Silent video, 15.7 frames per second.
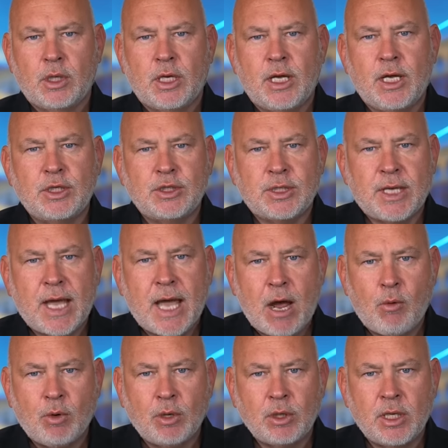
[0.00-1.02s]
its
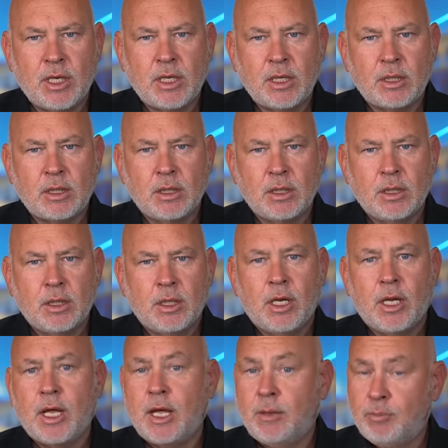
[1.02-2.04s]
cowardly
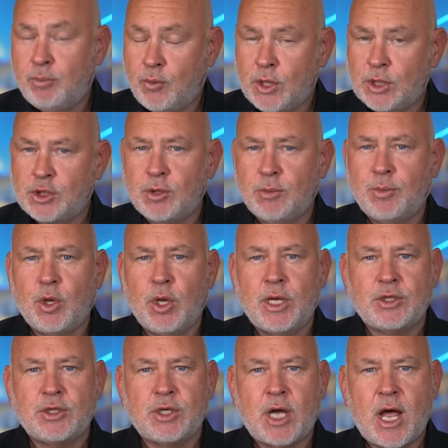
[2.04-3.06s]
and
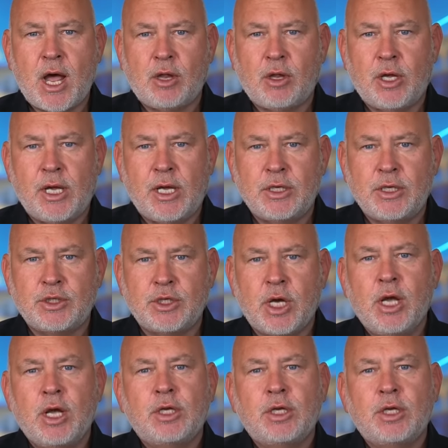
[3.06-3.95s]
principleless colleagues